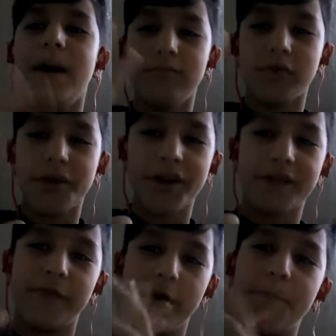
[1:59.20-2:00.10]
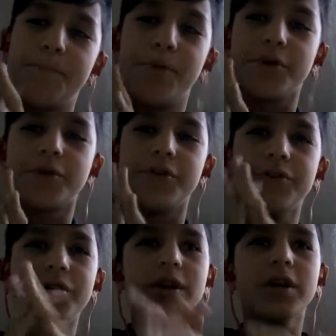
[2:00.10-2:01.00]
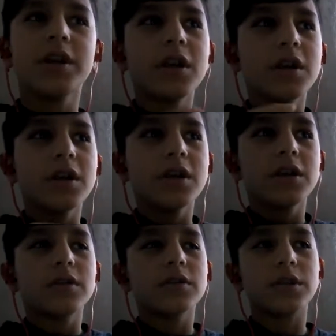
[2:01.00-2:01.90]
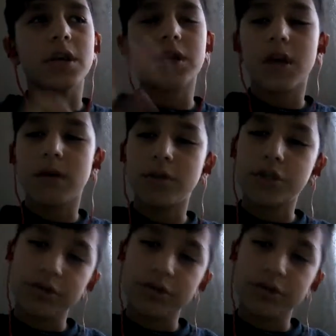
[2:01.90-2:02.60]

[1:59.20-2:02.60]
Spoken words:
ben Burak ve bugün GTA 5